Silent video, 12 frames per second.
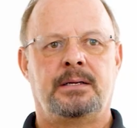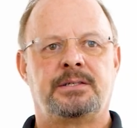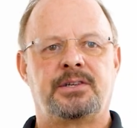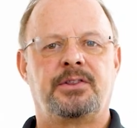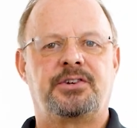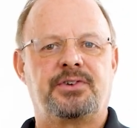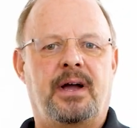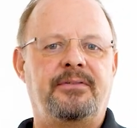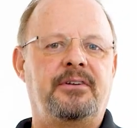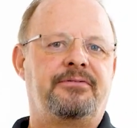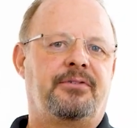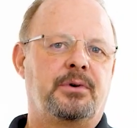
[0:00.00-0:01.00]
So the
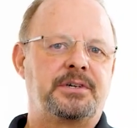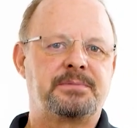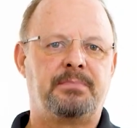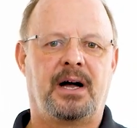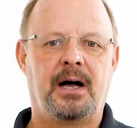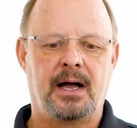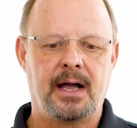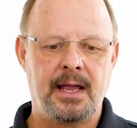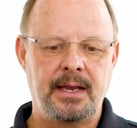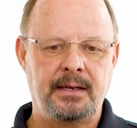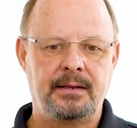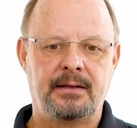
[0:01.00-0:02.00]
driving force
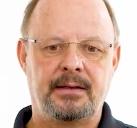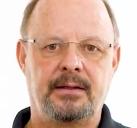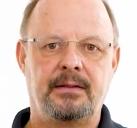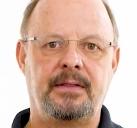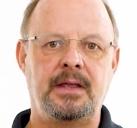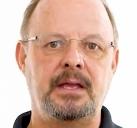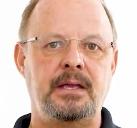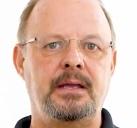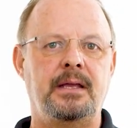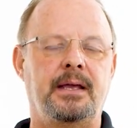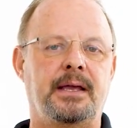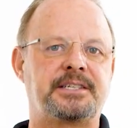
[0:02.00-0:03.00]
behind
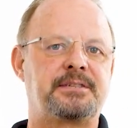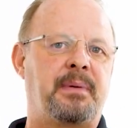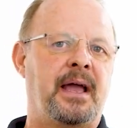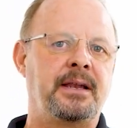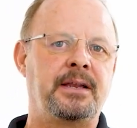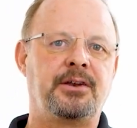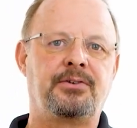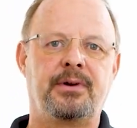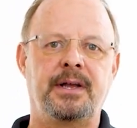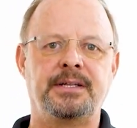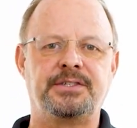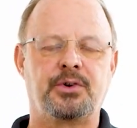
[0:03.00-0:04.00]
the expanded
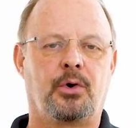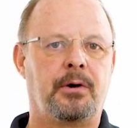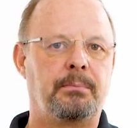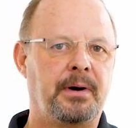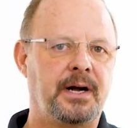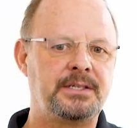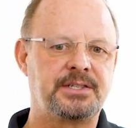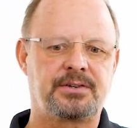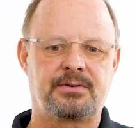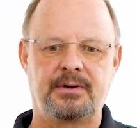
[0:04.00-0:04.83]
grids or punched